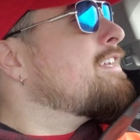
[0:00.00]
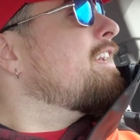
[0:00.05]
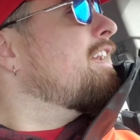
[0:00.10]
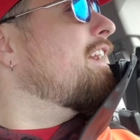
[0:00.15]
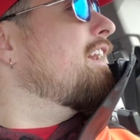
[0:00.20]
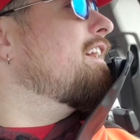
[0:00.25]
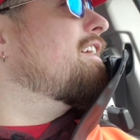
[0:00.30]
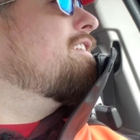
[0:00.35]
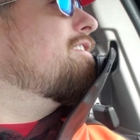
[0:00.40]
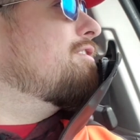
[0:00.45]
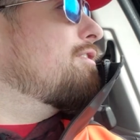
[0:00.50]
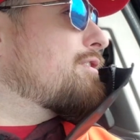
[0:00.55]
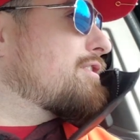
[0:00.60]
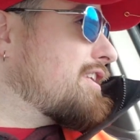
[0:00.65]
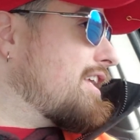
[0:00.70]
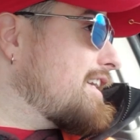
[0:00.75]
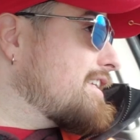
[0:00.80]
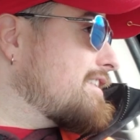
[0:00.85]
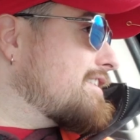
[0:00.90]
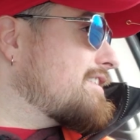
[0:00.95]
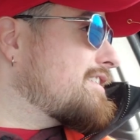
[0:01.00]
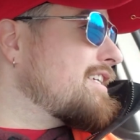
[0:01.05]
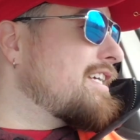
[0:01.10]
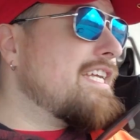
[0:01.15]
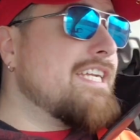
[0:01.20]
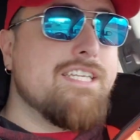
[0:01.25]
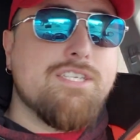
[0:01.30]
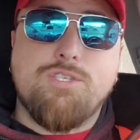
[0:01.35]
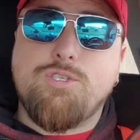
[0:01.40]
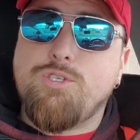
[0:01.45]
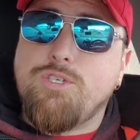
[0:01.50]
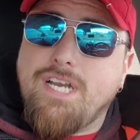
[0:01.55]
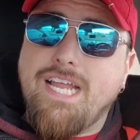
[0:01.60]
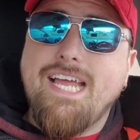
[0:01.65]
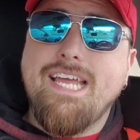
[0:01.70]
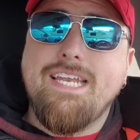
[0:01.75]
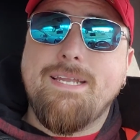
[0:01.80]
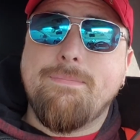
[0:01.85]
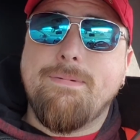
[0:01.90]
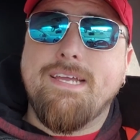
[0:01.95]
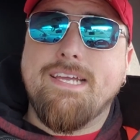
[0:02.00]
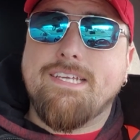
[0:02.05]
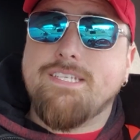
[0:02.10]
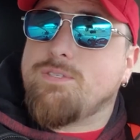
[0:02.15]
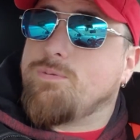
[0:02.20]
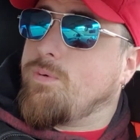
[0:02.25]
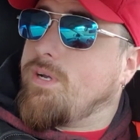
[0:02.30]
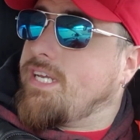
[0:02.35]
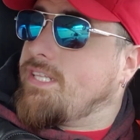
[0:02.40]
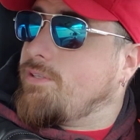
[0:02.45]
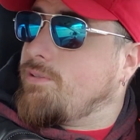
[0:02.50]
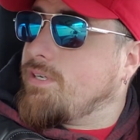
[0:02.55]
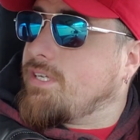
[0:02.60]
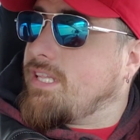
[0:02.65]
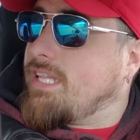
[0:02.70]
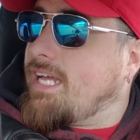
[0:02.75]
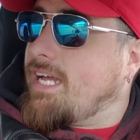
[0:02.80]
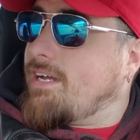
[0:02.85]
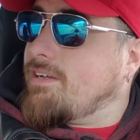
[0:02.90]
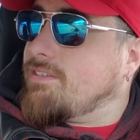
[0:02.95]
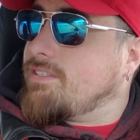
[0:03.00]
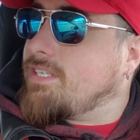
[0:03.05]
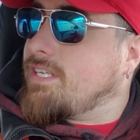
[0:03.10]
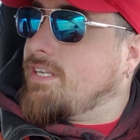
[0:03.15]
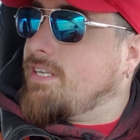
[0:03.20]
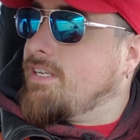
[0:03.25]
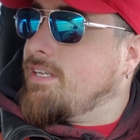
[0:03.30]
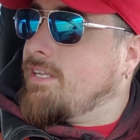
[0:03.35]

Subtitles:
And it looks like the sun is trying to make its way through the clouds.